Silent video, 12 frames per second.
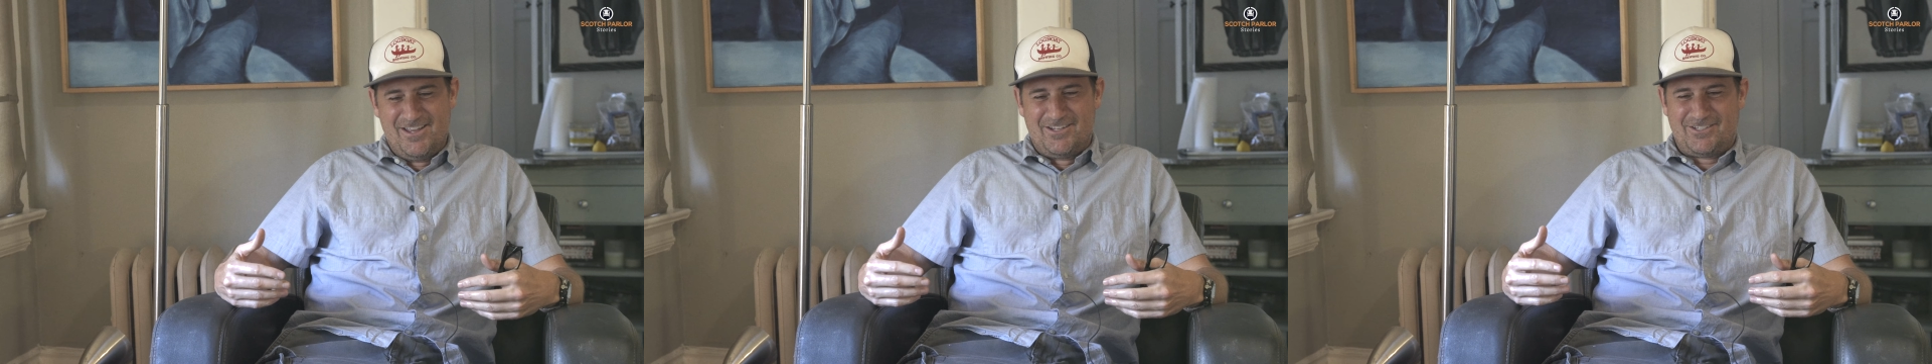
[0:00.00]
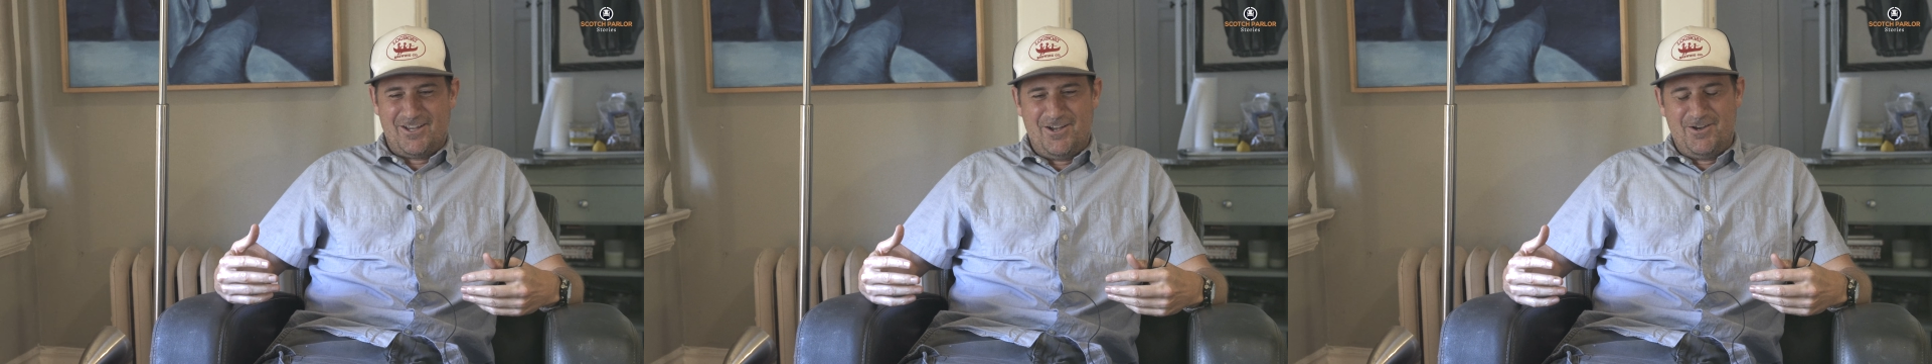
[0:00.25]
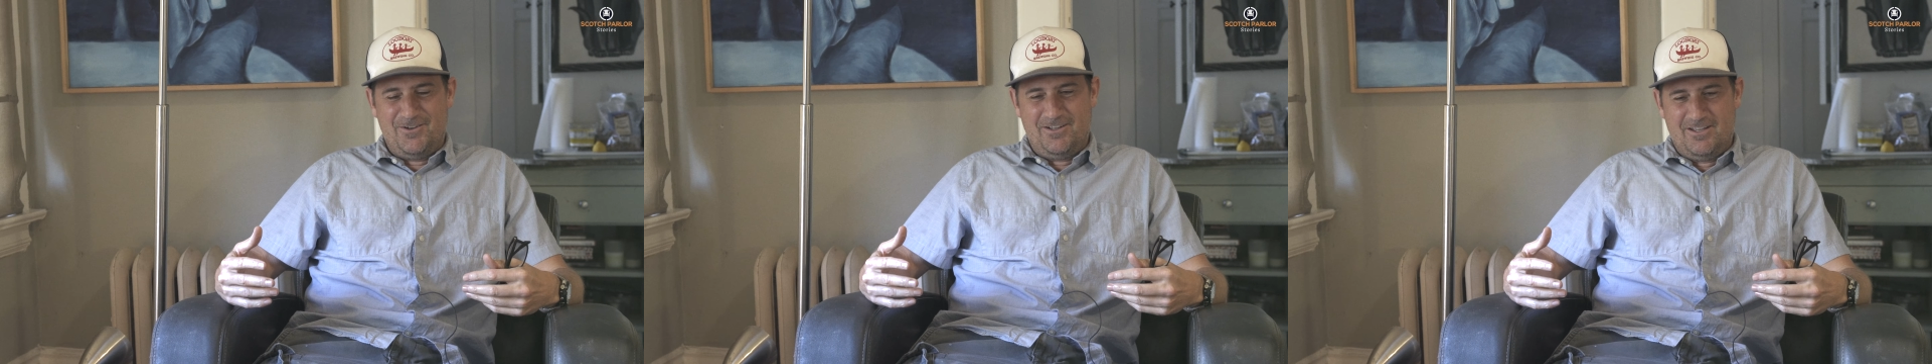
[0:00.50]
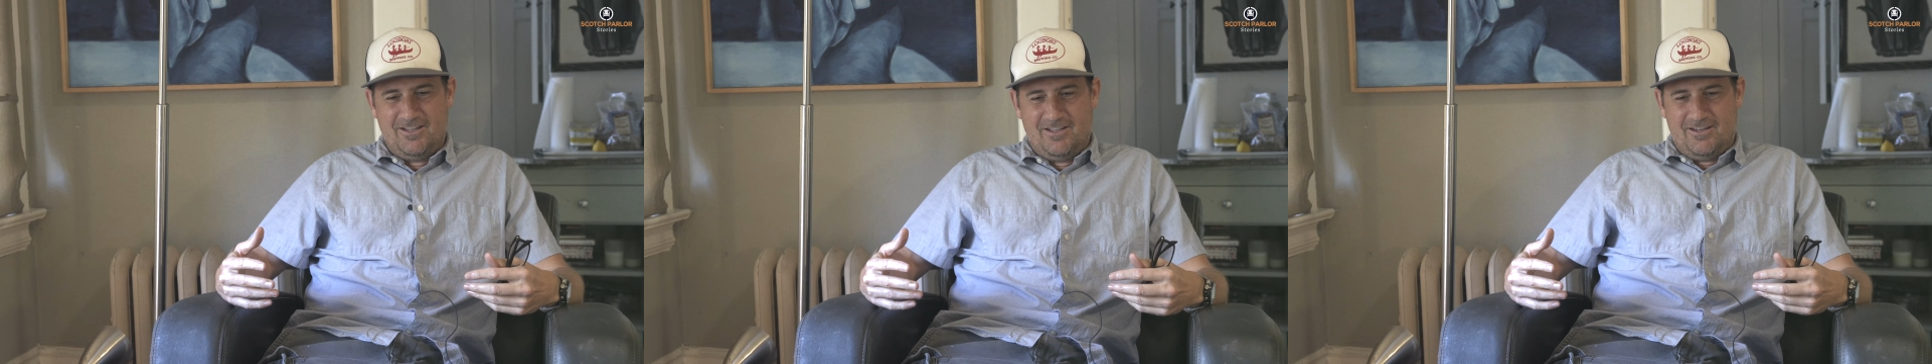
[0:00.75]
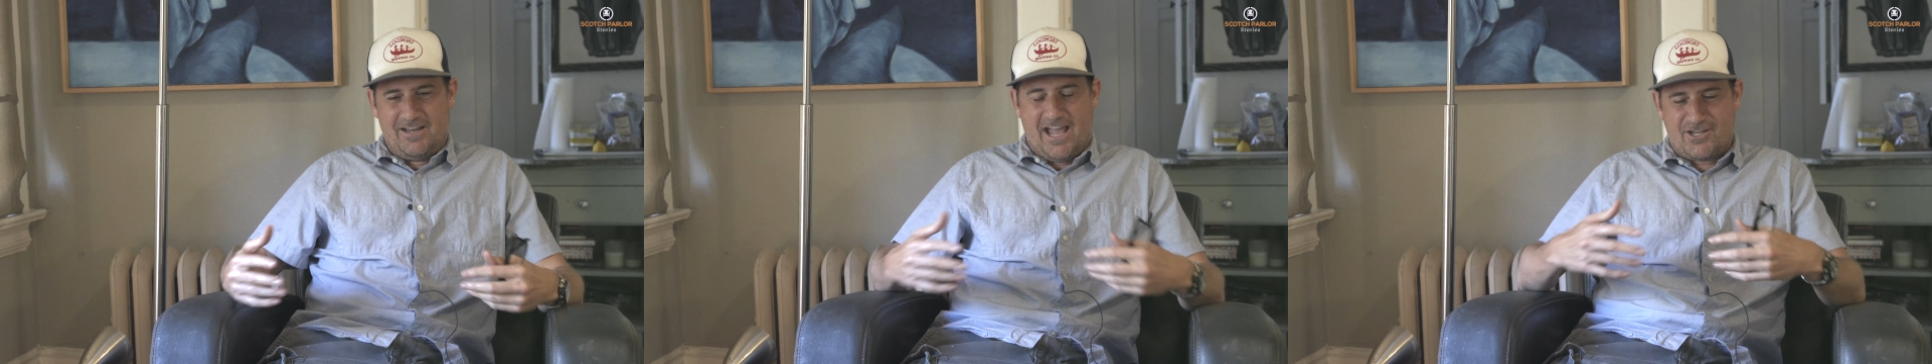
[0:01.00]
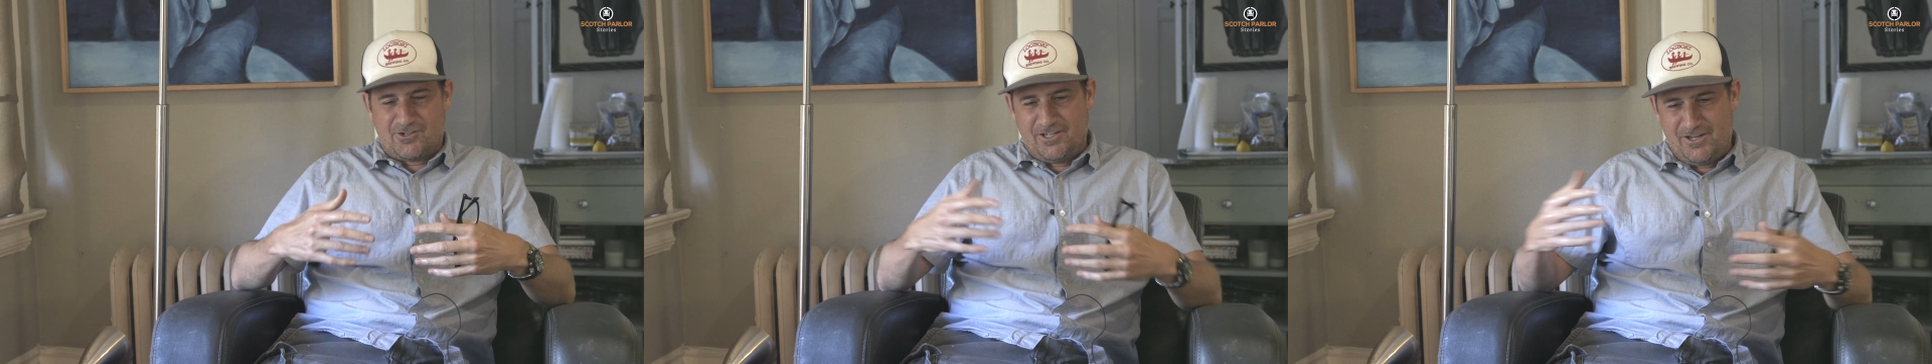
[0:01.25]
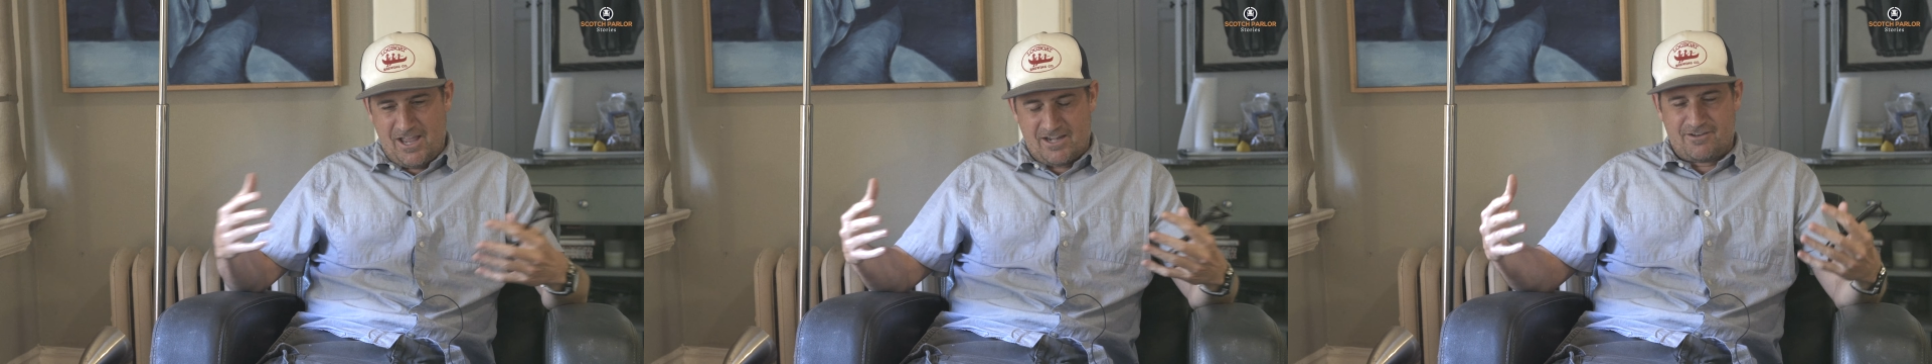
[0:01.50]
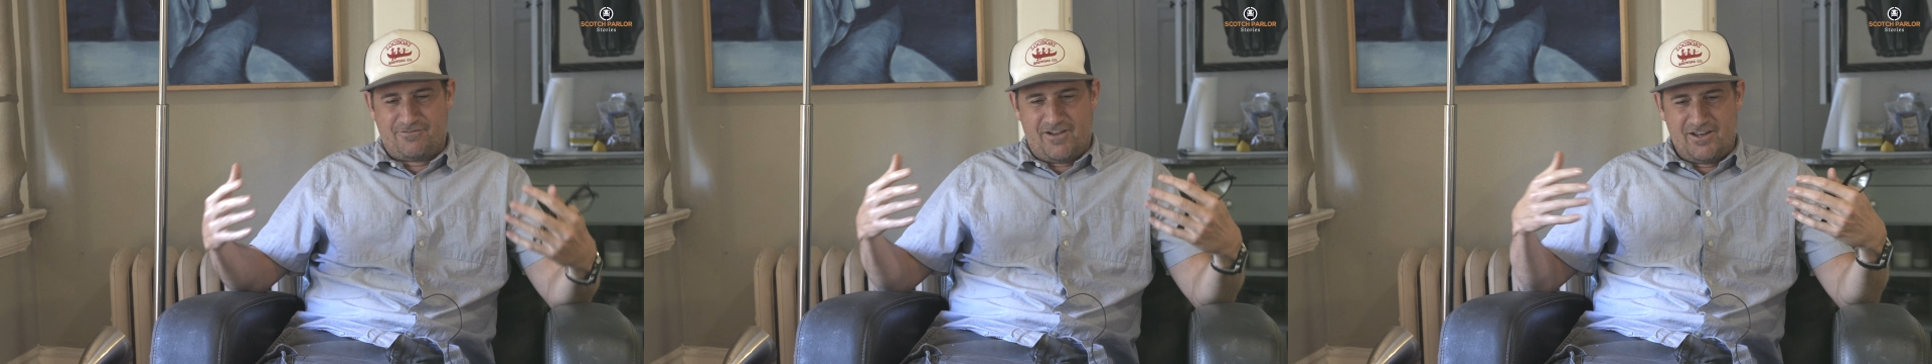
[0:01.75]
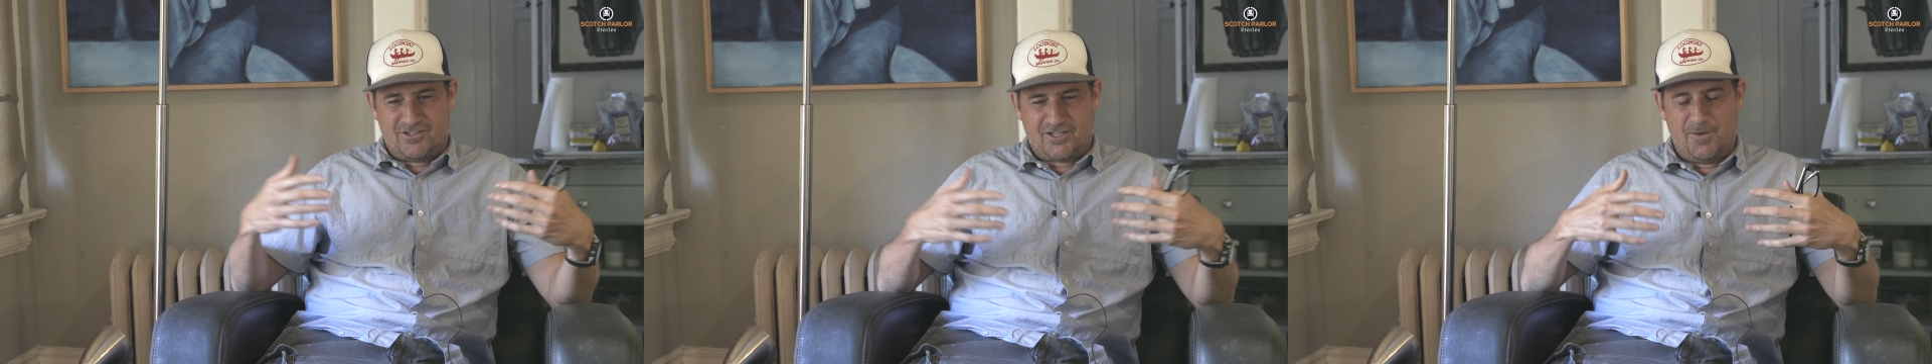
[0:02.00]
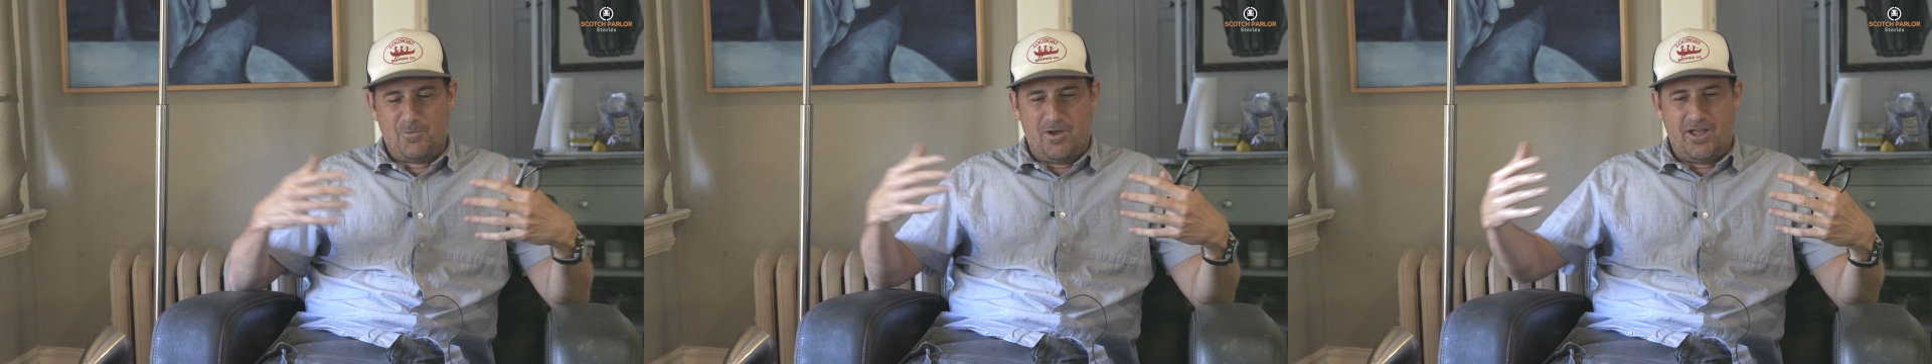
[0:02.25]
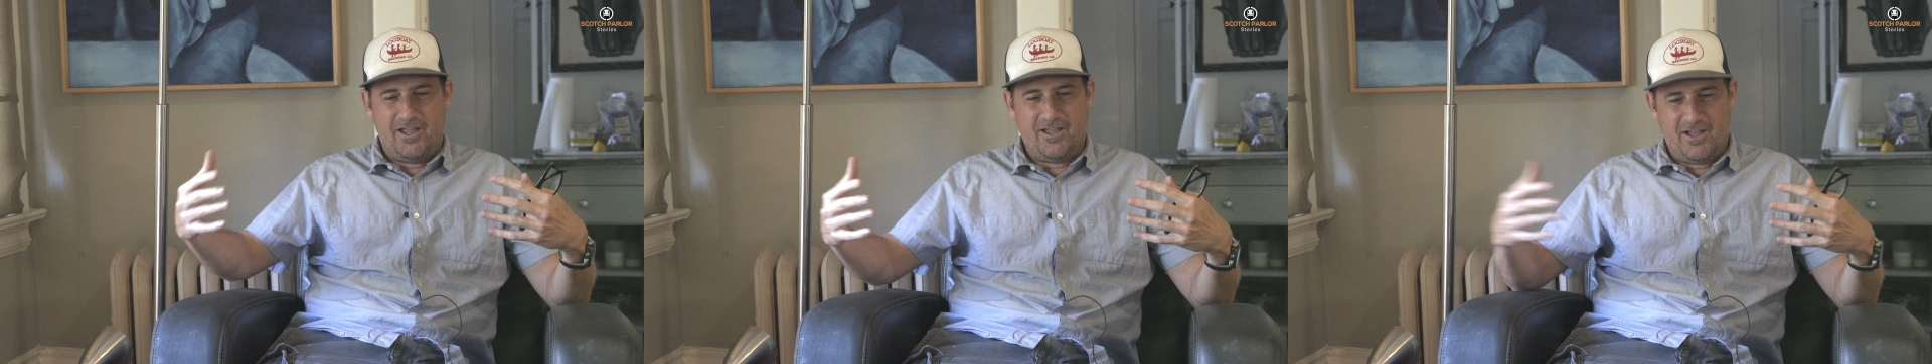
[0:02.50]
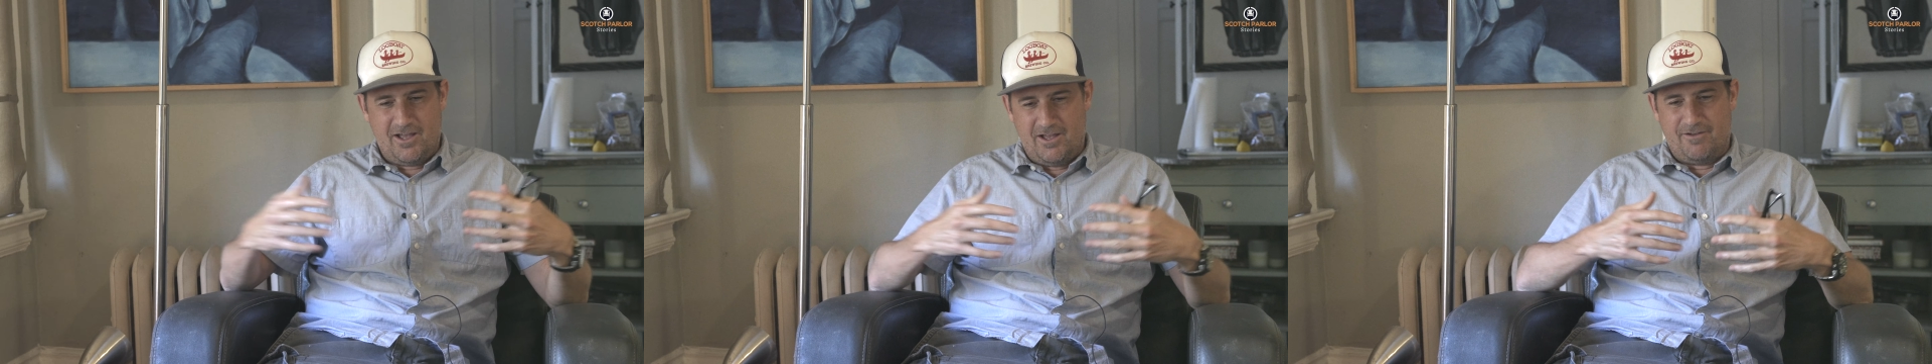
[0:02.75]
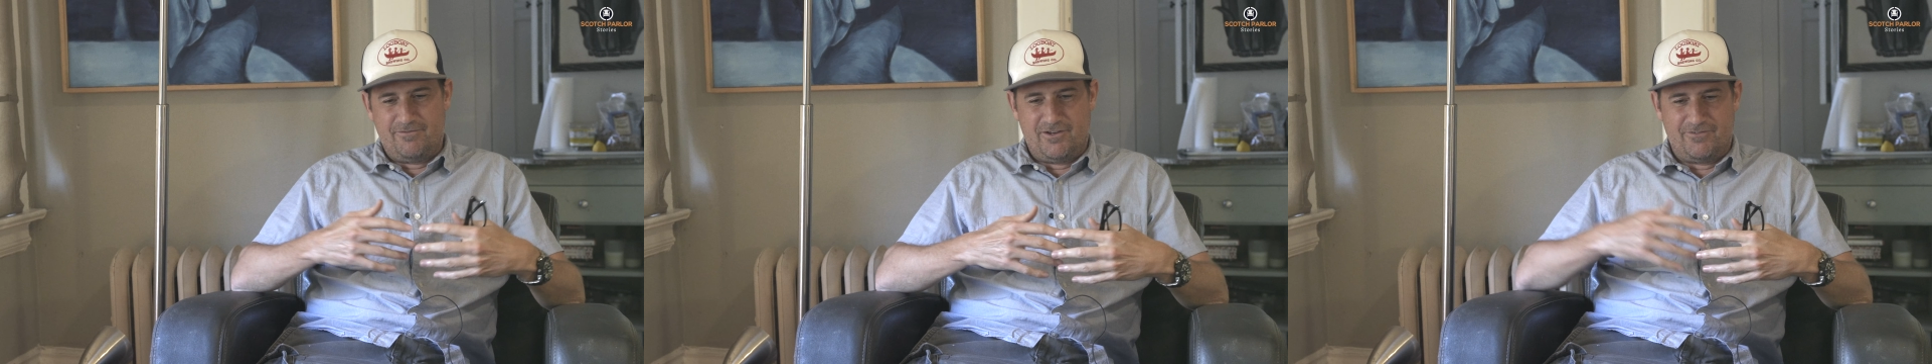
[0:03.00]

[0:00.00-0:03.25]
So naturally, you have to find some way of